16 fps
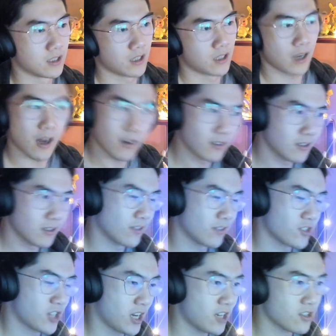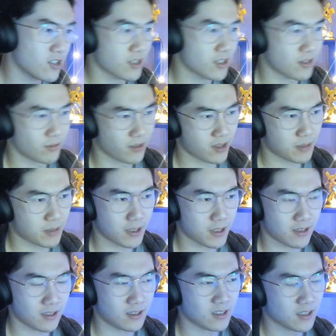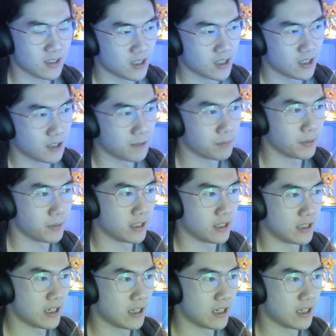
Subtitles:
Had a lot of changes in rhythm, I think, but